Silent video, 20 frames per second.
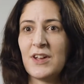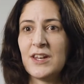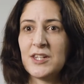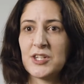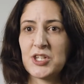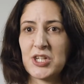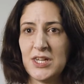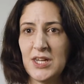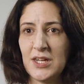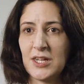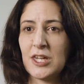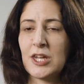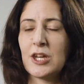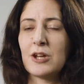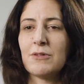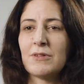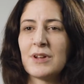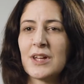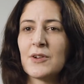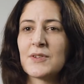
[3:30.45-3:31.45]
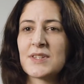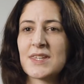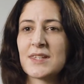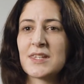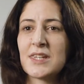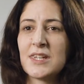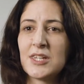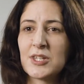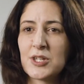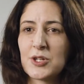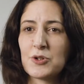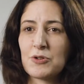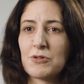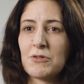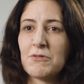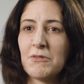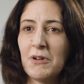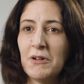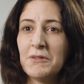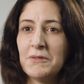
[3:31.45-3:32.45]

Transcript: energy and curiosity to draw on.